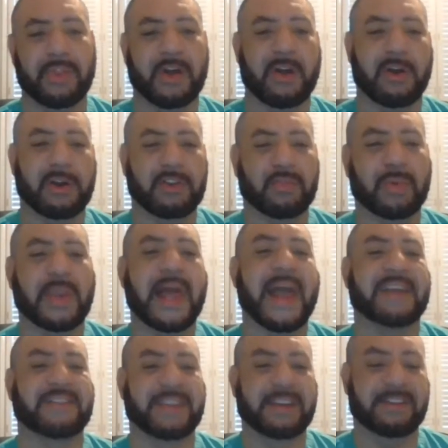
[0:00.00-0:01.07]
When the heart is
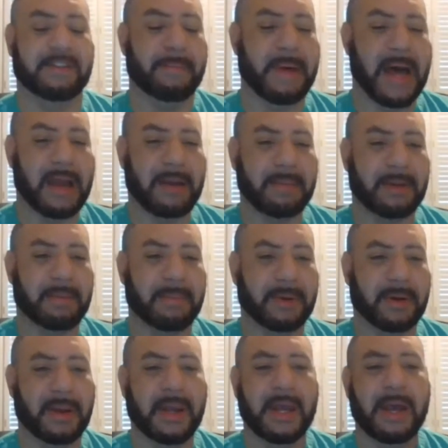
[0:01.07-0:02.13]
relaxing is the bottom
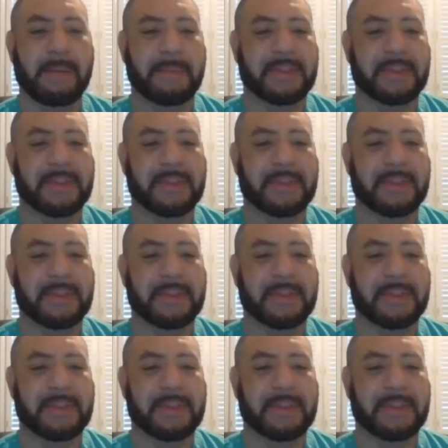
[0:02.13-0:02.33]
number.